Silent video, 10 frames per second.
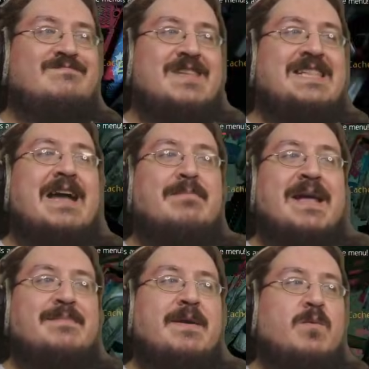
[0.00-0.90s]
that
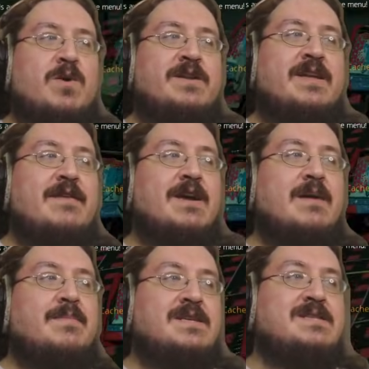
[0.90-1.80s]
might be worth giving
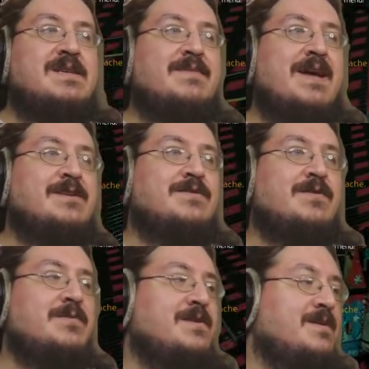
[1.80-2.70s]
up some damage
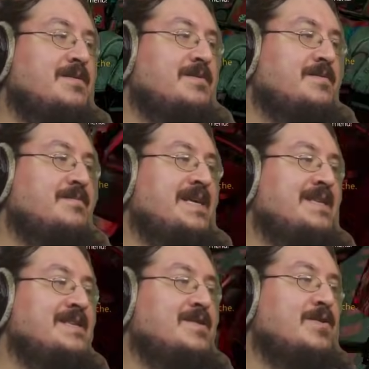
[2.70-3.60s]
for. We'll go be
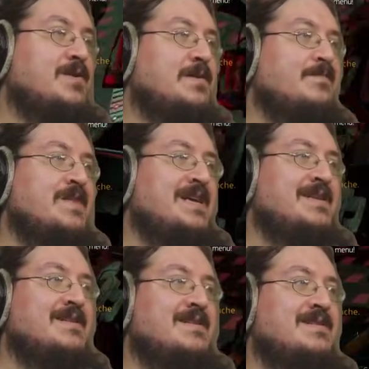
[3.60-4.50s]
in the circle.
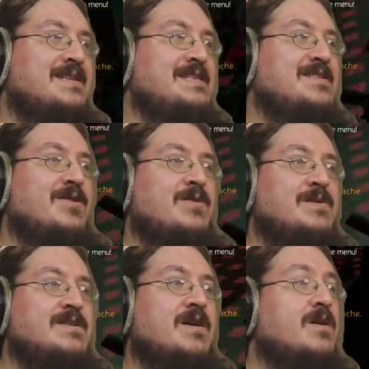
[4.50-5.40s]
These
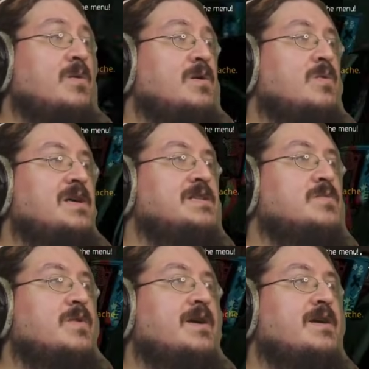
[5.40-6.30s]
circles are the only ones
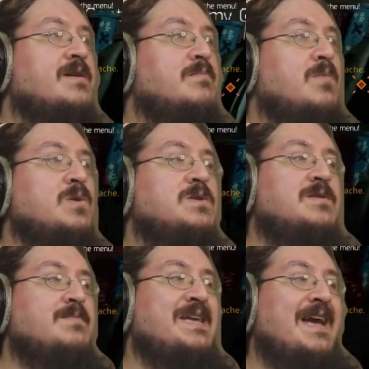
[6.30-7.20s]
where
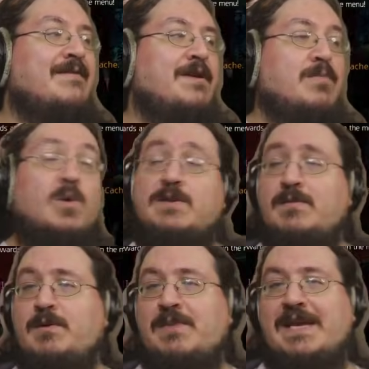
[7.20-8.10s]
having
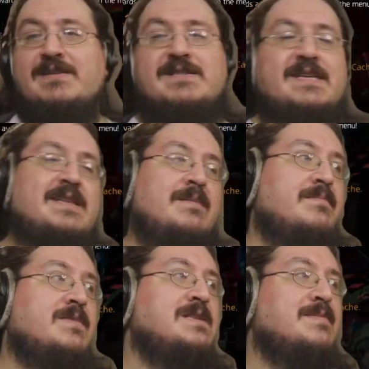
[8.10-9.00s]
multiple players in
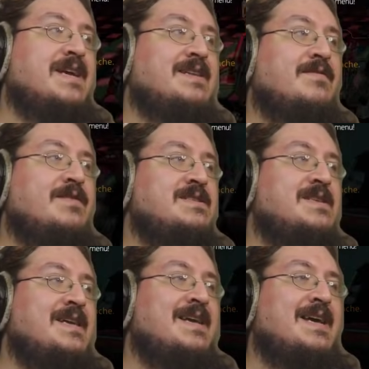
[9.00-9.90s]
them does make a
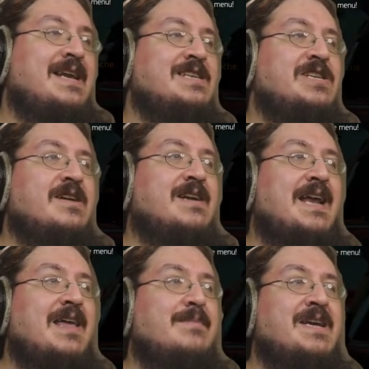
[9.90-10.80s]
difference. And actually our
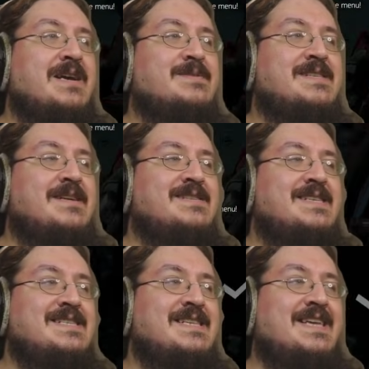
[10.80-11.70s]
ally being upstairs,
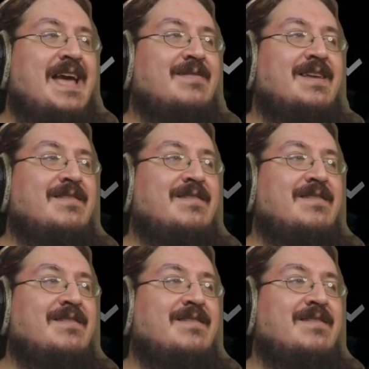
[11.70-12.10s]
he isn't counting